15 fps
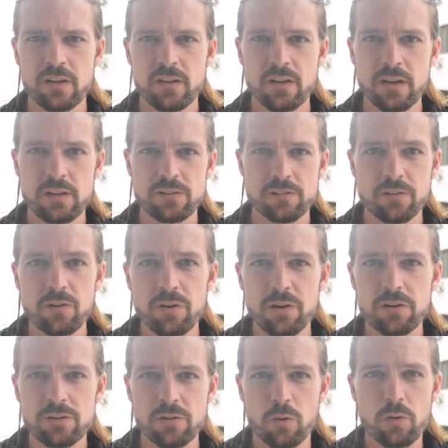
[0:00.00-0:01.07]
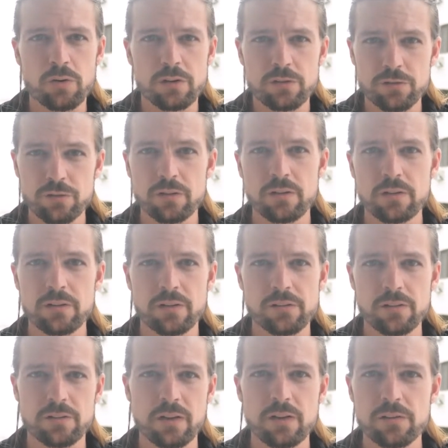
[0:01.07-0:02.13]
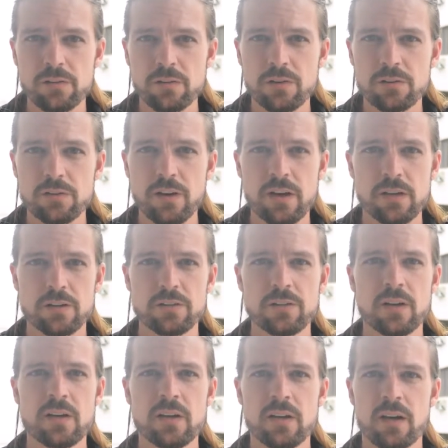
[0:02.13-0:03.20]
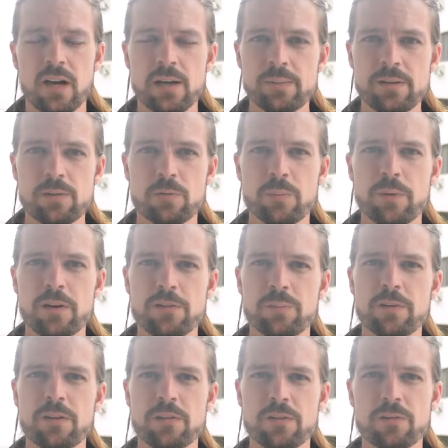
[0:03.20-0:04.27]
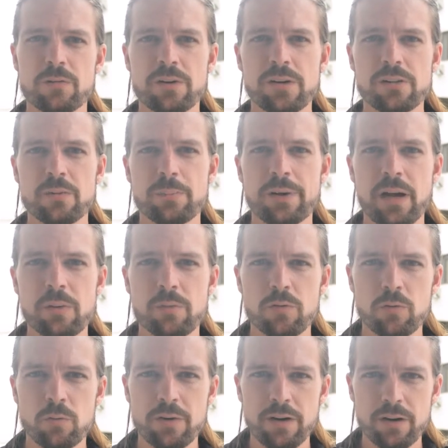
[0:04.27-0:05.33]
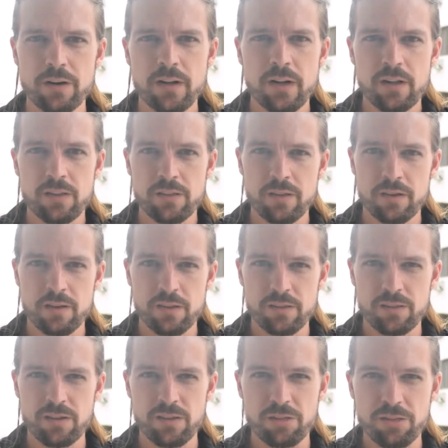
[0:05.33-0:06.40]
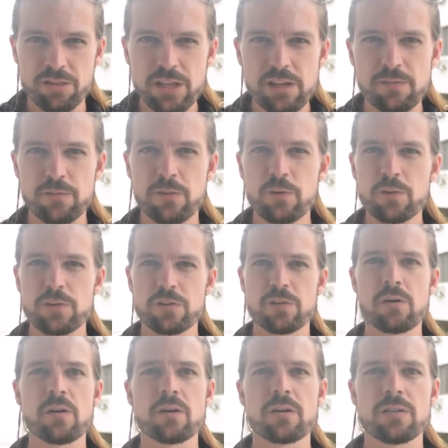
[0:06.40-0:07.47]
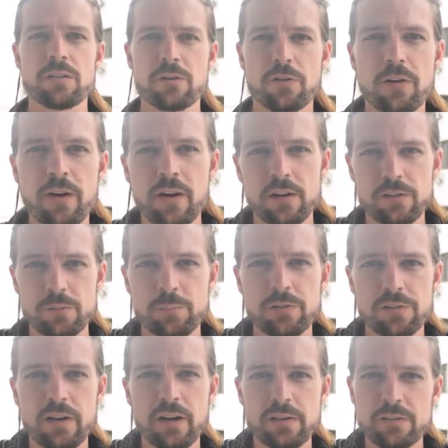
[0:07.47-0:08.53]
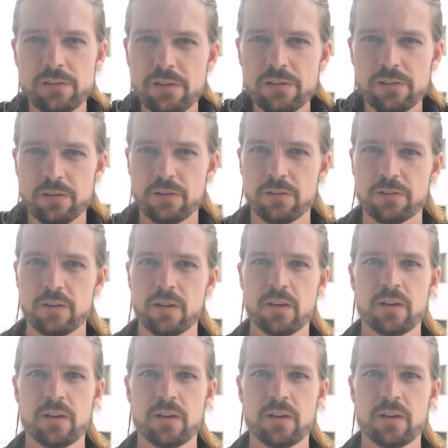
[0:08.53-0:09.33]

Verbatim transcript: as long or as short as it takes you to change. I mean, it reminds me of the story in the Bible where the, the thief who is hung on the cross beside Jesus